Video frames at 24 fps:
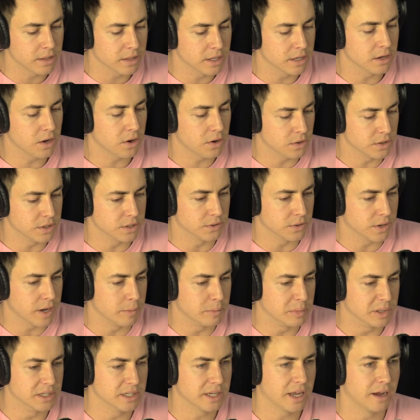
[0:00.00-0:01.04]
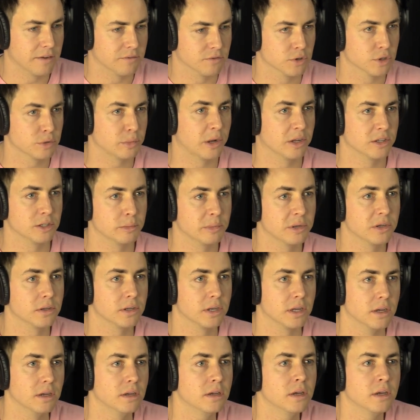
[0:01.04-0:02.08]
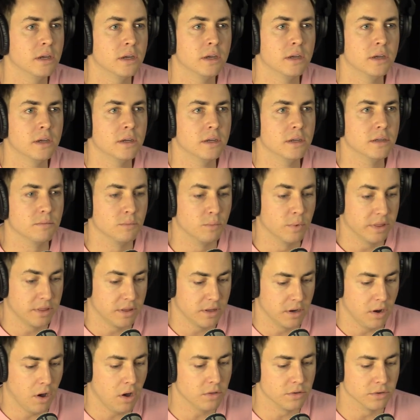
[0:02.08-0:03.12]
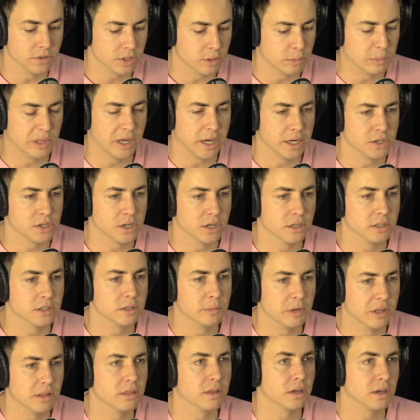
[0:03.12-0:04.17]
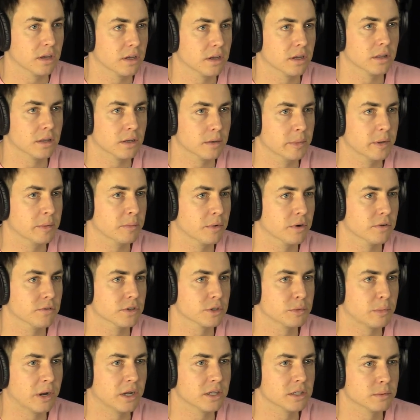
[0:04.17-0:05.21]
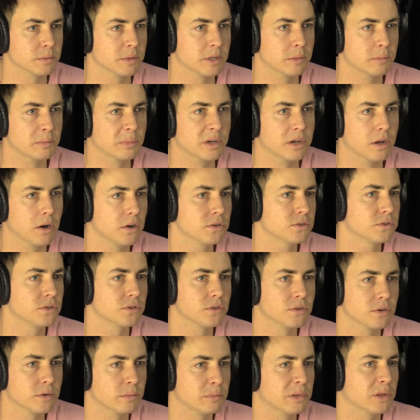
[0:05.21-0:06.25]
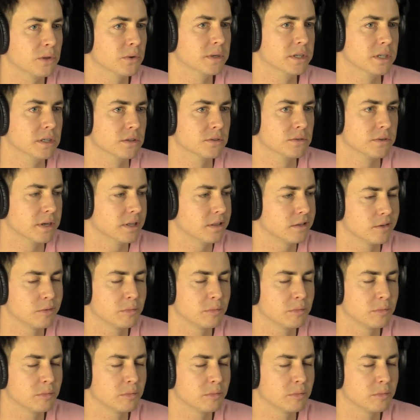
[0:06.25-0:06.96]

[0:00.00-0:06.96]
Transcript: I think not only do companies have a responsibility within all their supply chain to be thinking a little bit more responsibly, but also their employees, right?